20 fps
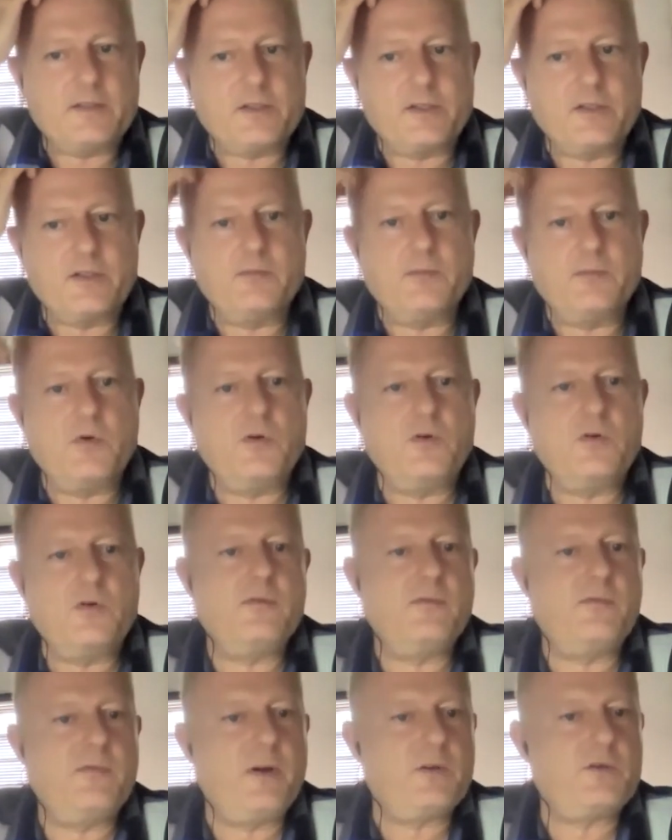to
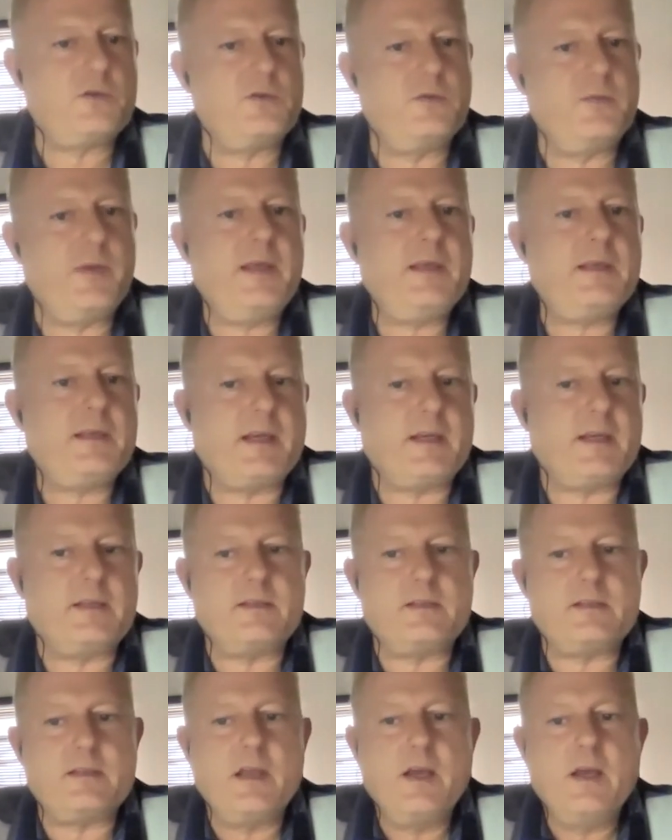more virtual
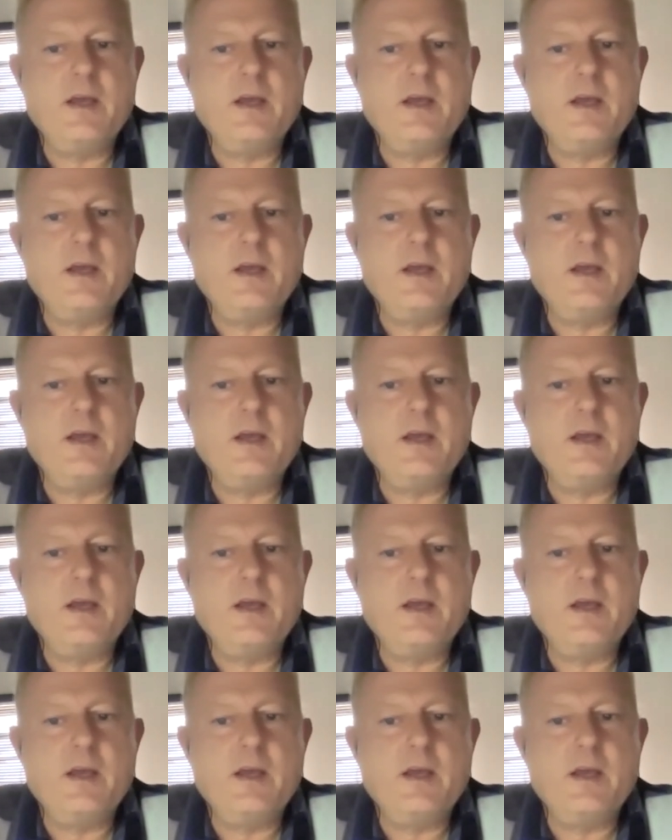meetings.